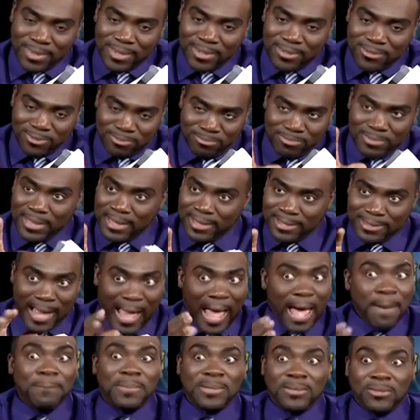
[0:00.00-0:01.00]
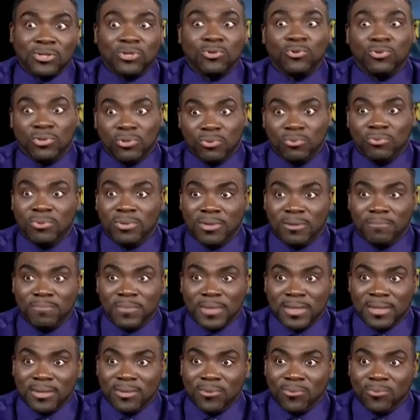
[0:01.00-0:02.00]
some things happen to you
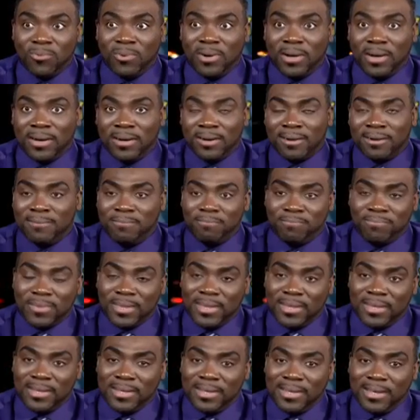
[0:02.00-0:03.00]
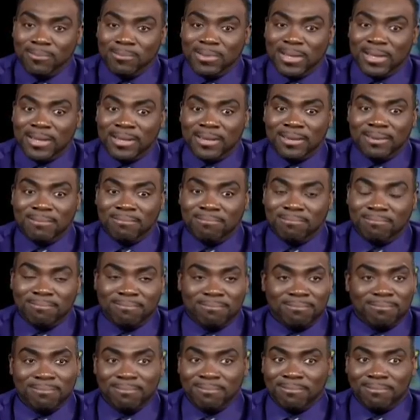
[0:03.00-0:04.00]
yeah. where, I mean,
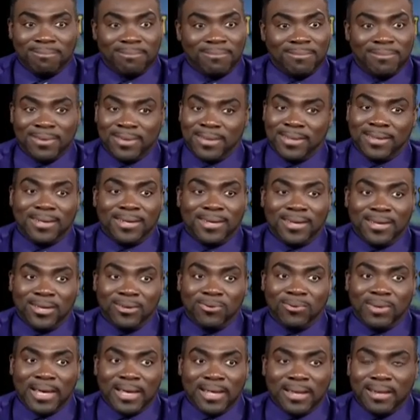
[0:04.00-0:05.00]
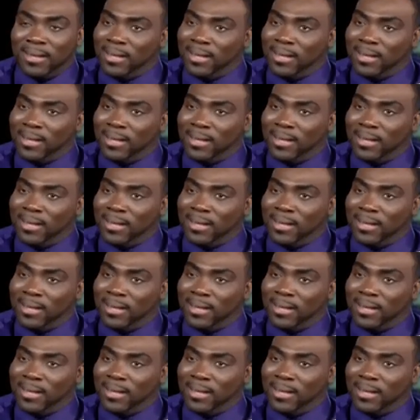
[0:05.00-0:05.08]
you get,